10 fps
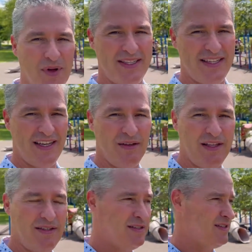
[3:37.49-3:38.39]
But uh,
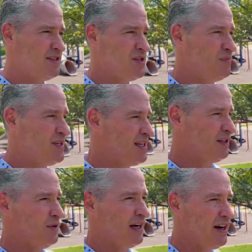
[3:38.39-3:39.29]
this is such a busy
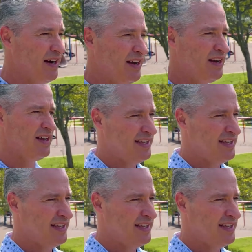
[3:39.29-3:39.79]
little area.